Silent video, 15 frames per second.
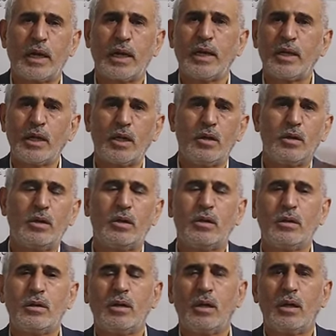in the
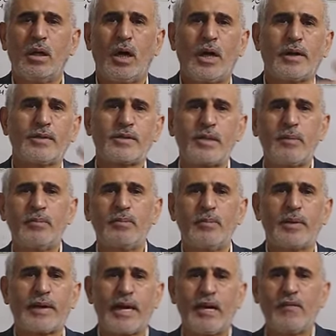or
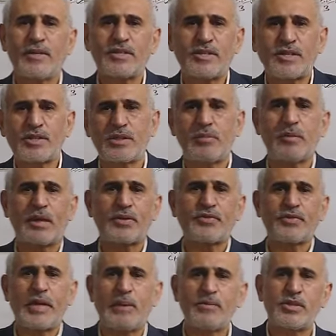some railway system
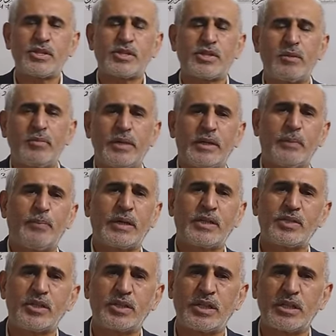or tram system in the big
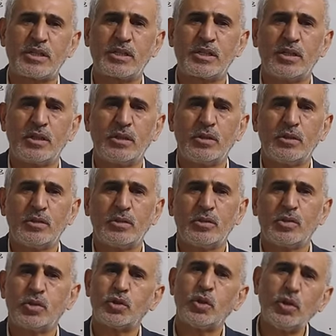cities.
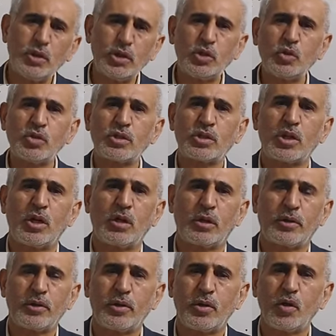Don't use
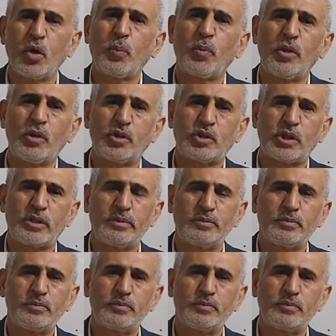car, no pollution.